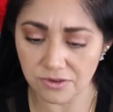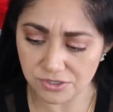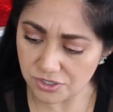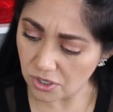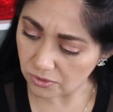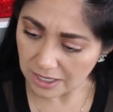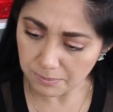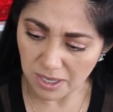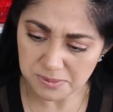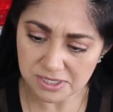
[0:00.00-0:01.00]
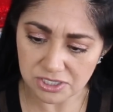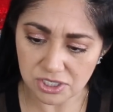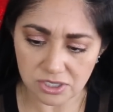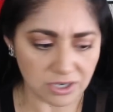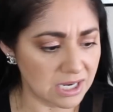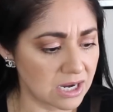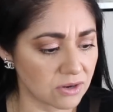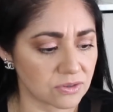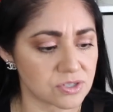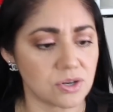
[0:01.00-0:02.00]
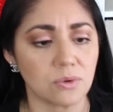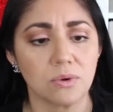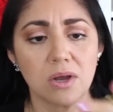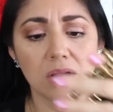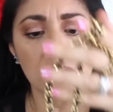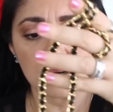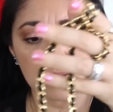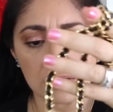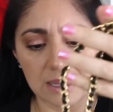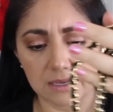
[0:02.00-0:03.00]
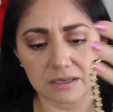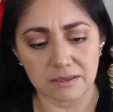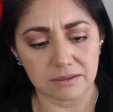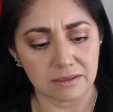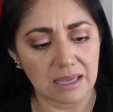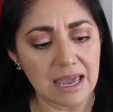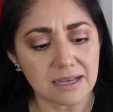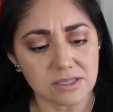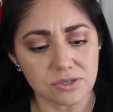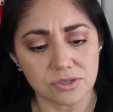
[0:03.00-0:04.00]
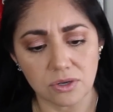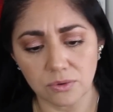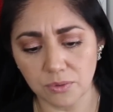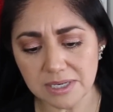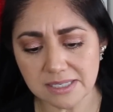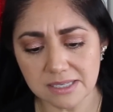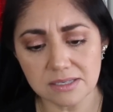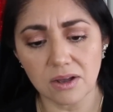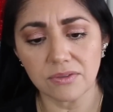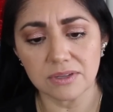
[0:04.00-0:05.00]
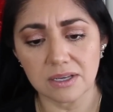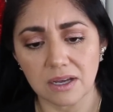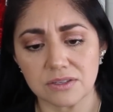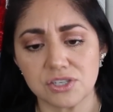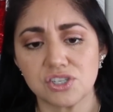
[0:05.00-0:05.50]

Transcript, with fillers: There's no like pop stitches on here. There's no like kinks. There's no creases on the, on this